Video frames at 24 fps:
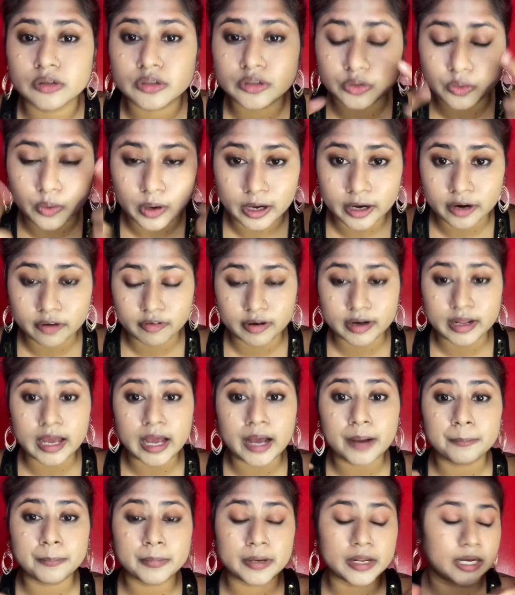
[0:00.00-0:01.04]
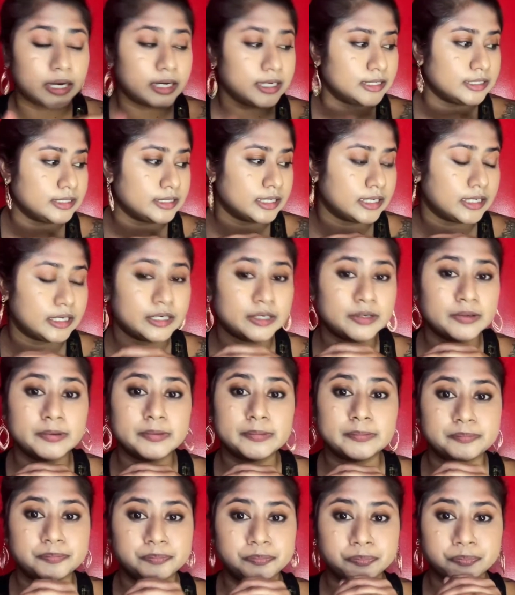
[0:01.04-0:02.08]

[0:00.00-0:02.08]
So I already applied the